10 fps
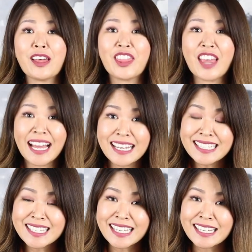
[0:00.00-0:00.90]
that
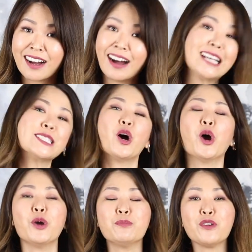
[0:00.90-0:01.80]
is it, guys. I
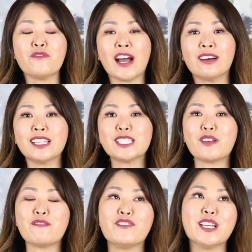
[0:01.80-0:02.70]
hope you found this
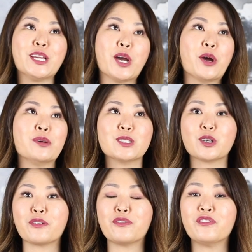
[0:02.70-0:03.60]
video
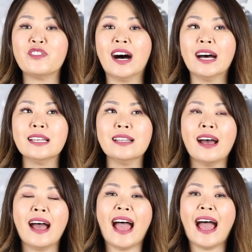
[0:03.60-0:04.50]
sort of fun.
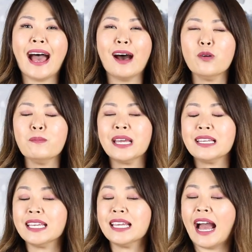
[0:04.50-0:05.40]
How
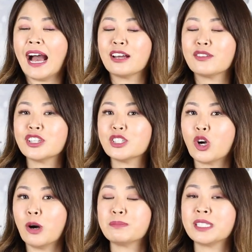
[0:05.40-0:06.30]
many out of the
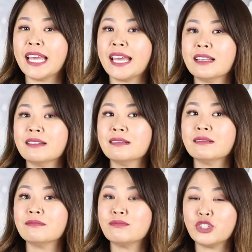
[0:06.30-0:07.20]
top 10
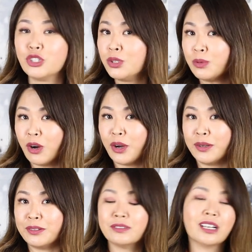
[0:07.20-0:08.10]
do you
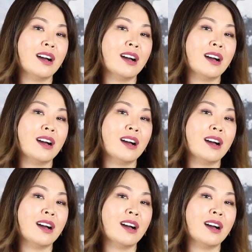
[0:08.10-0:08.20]
own?